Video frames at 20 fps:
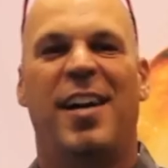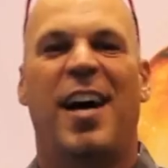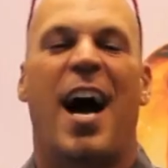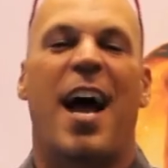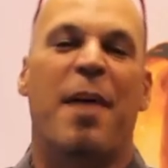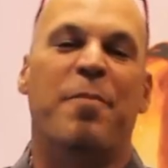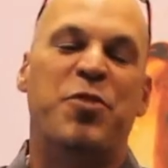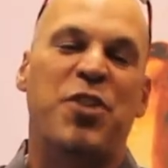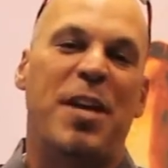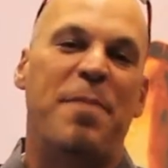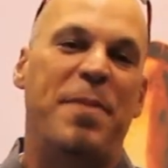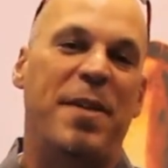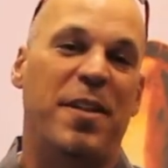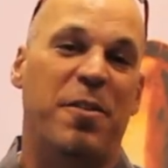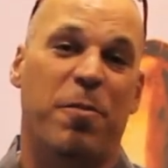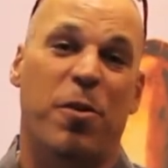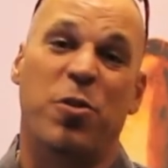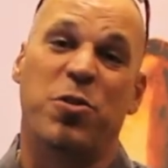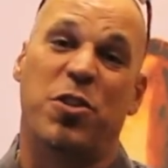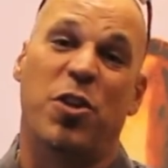Hi, I'm JP
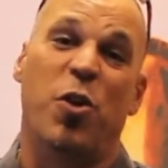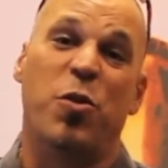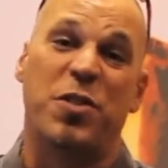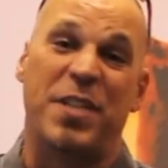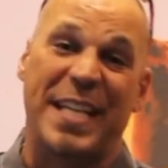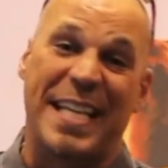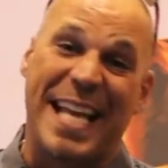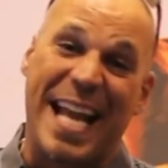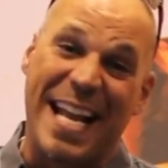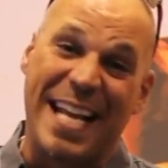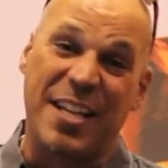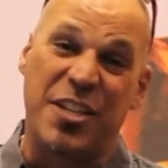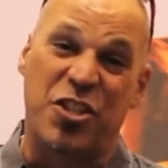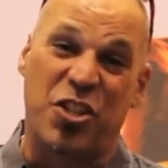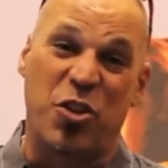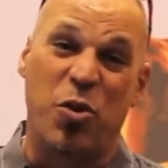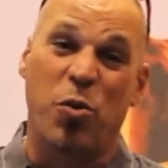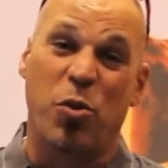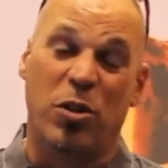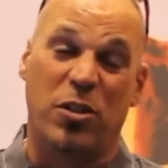DeRose, the host of Getting
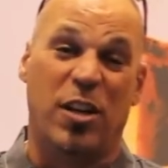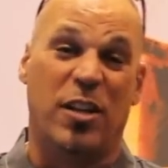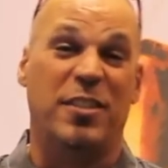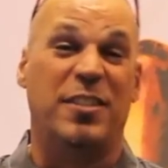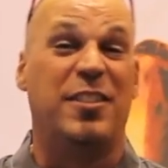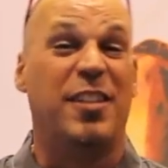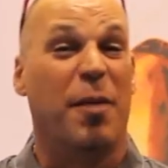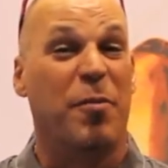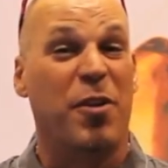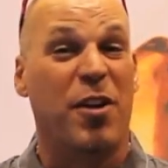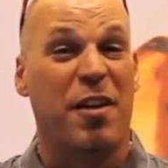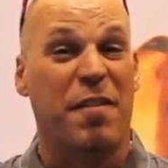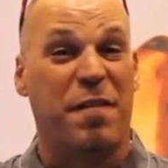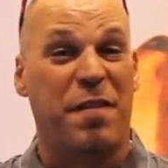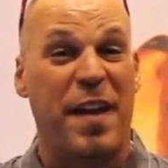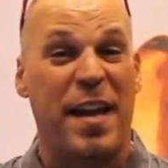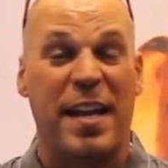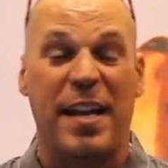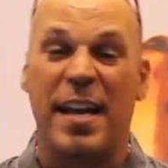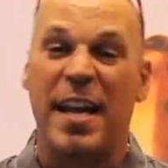Schooled on
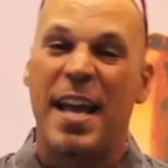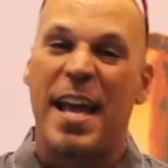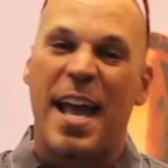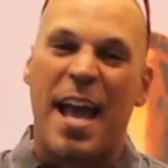WFN,